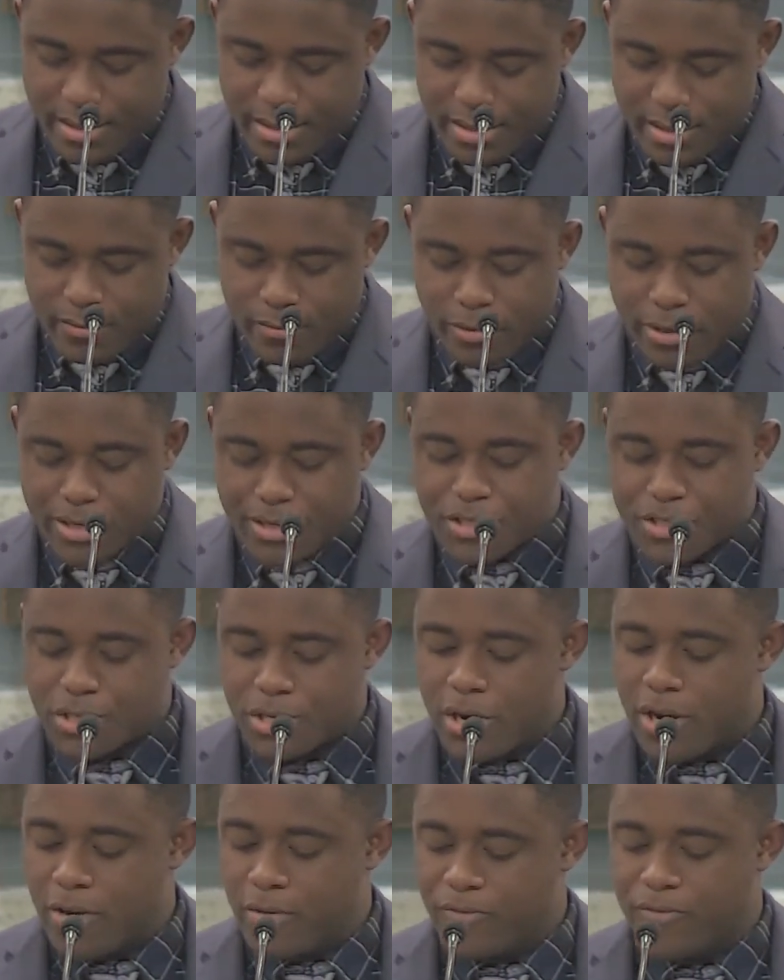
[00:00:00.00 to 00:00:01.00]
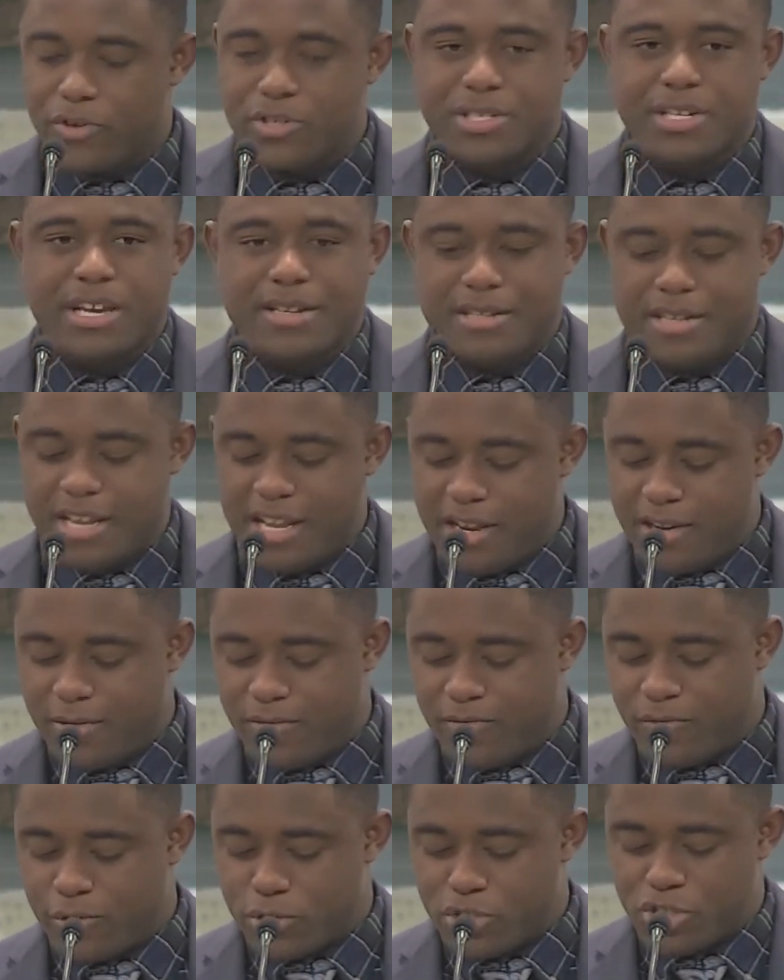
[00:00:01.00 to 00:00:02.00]
verse 19,
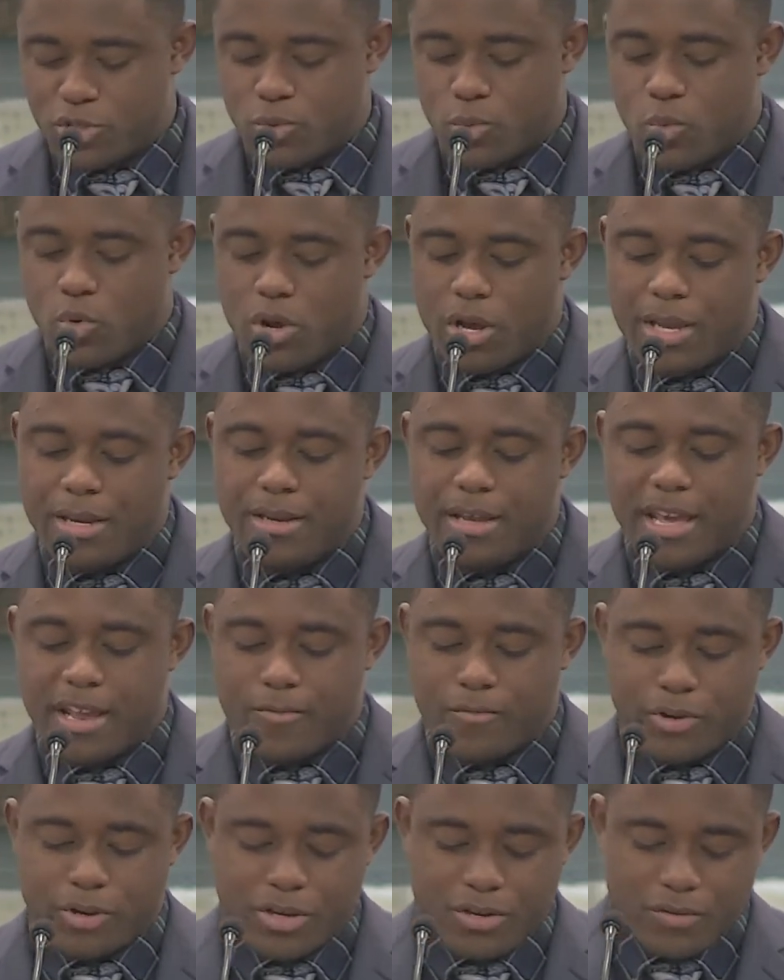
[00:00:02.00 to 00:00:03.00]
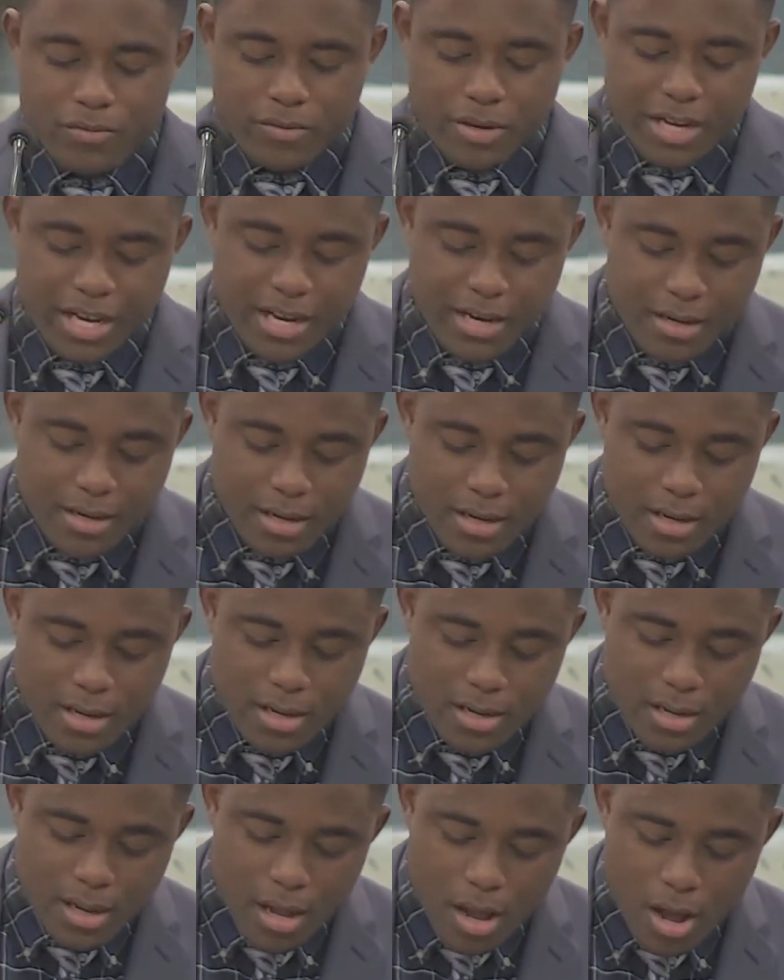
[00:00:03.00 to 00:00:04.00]
verses 1, and we're gonna read
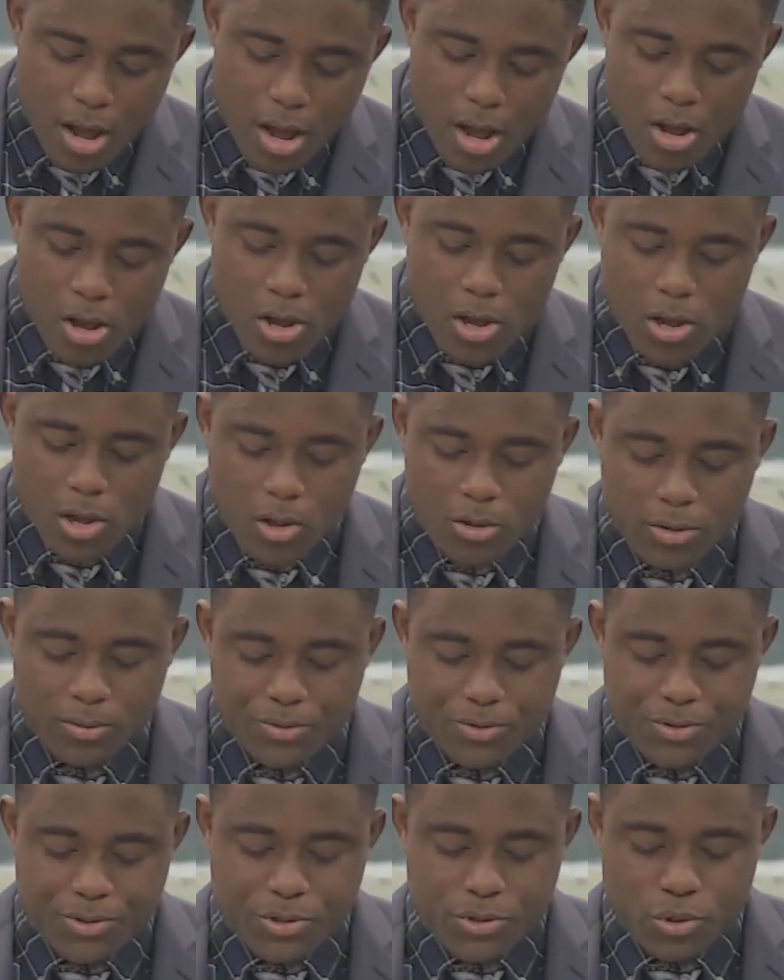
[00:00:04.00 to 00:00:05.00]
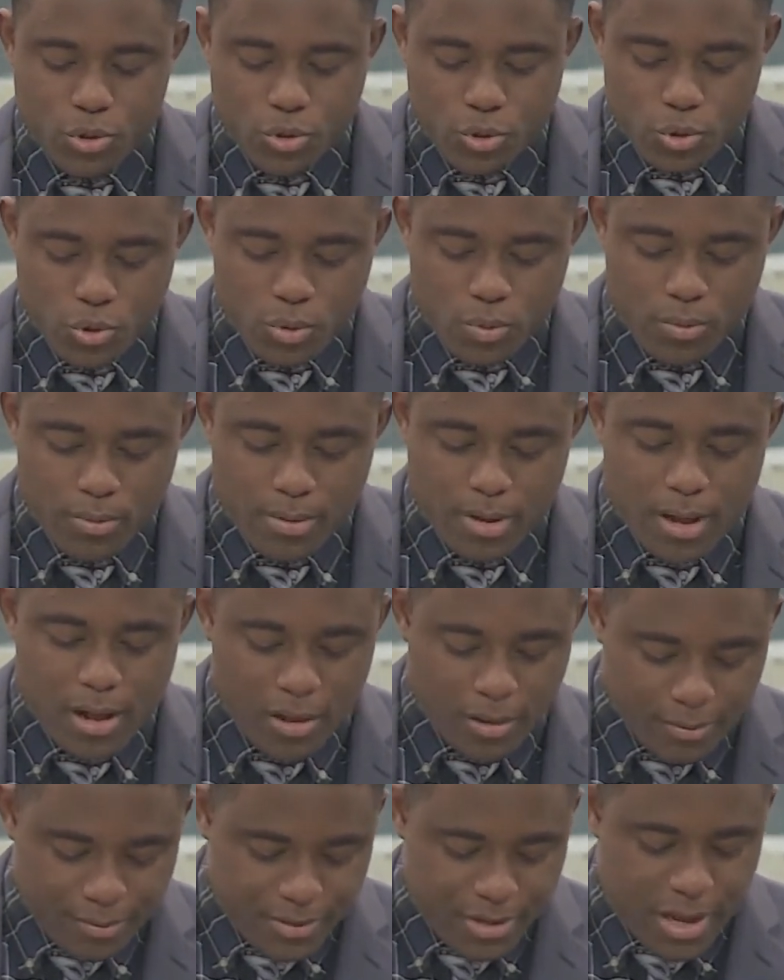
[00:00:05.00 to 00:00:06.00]
all to
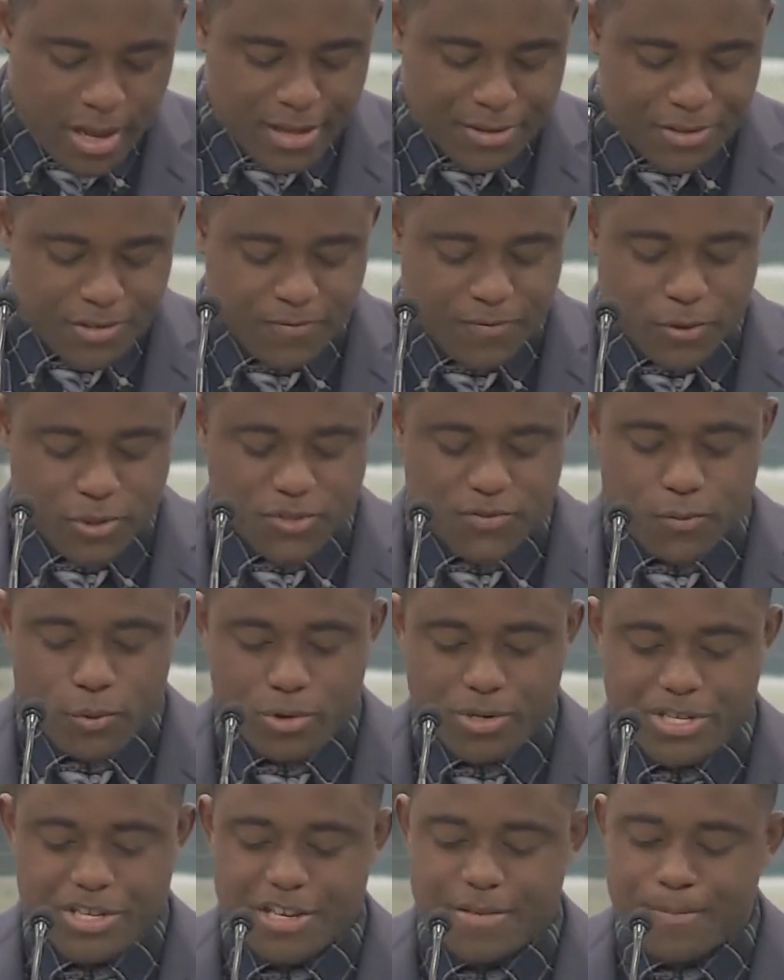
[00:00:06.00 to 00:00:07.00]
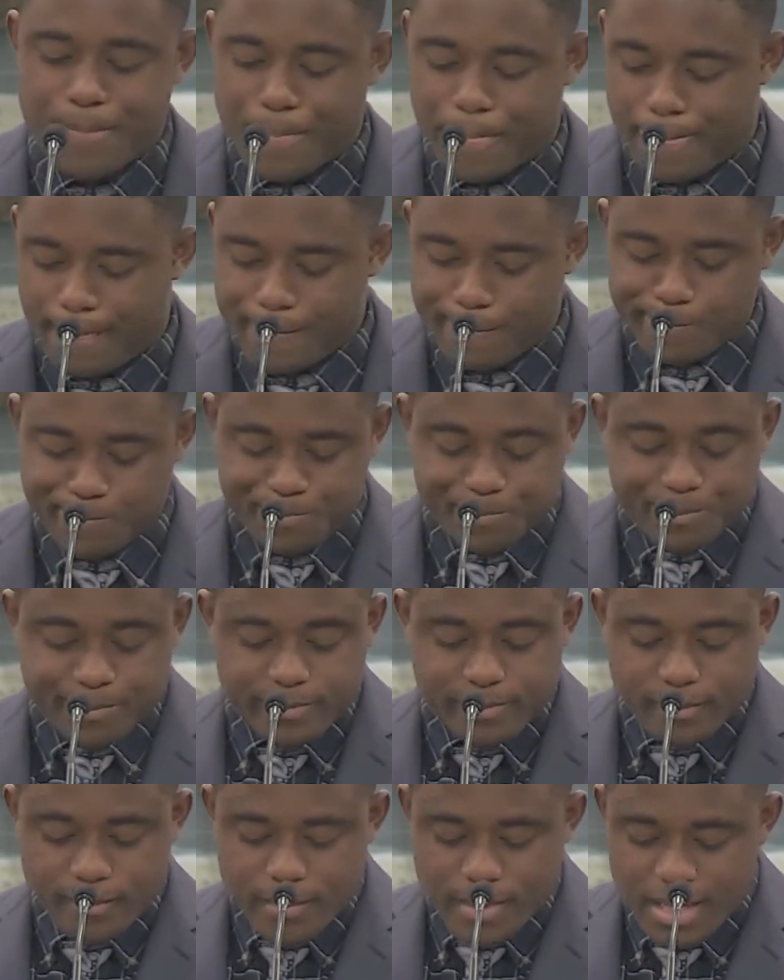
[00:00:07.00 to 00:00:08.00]
verse 14.
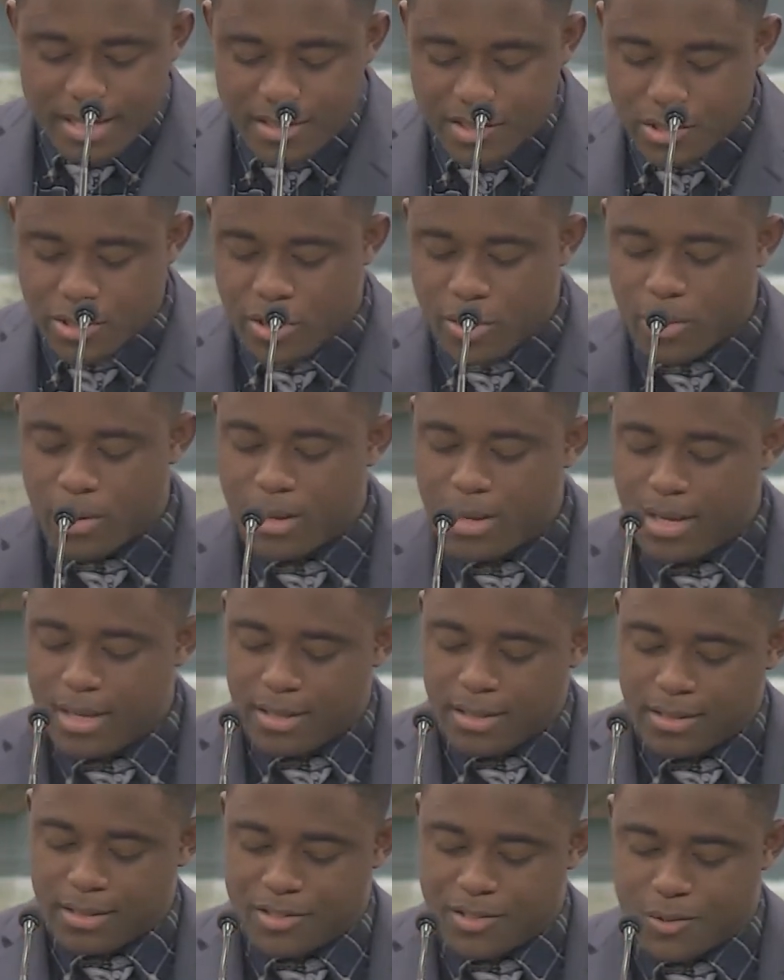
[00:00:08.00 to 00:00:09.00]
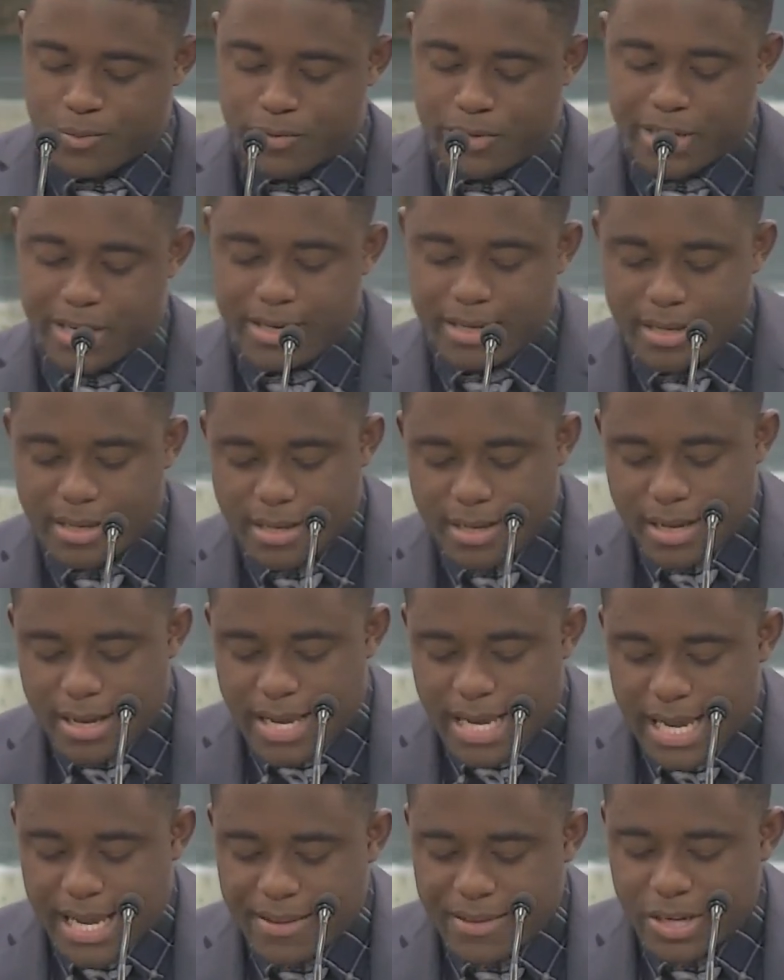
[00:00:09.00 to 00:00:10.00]
So let's read.
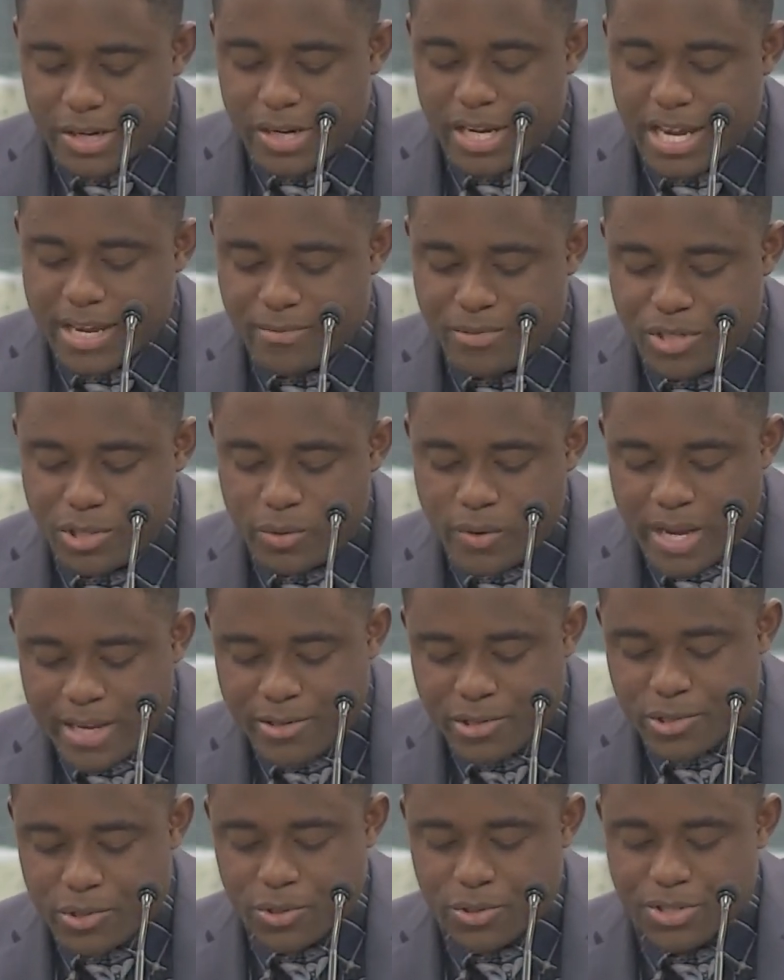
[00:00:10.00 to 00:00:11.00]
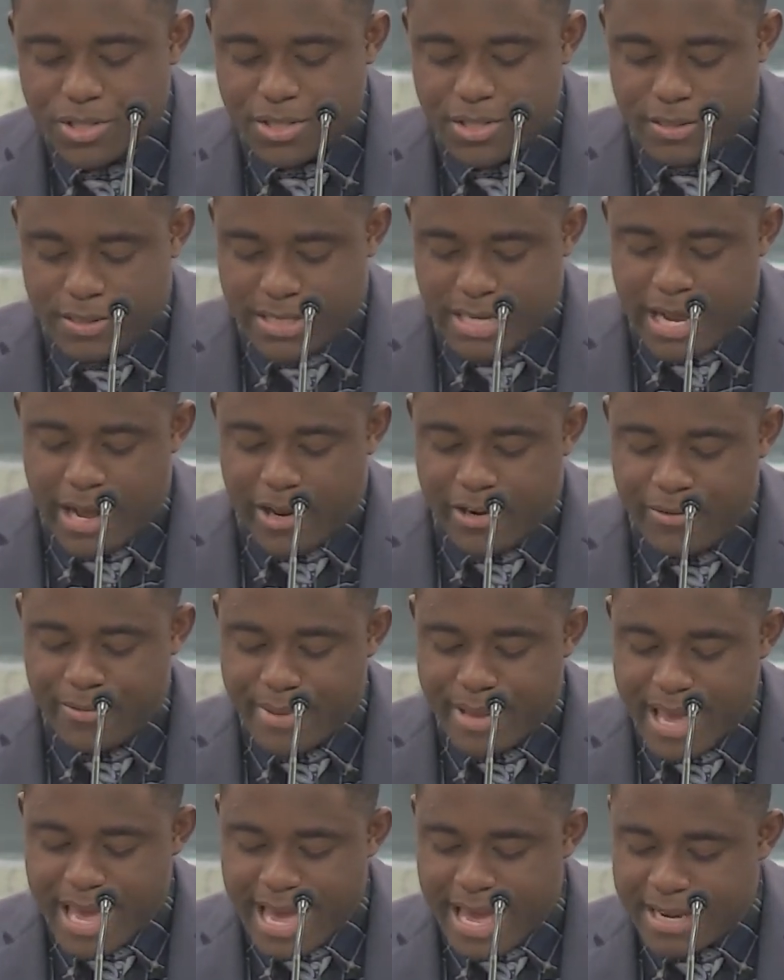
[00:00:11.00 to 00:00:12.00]
And there came two angels to
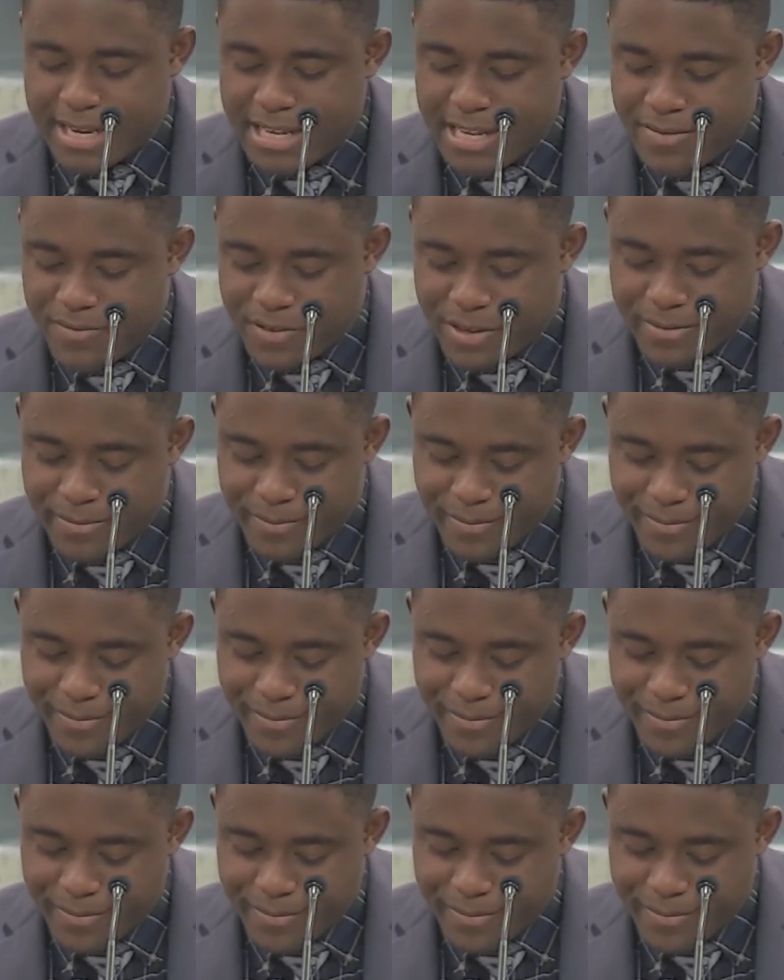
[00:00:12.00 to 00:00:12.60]
Sodom at even.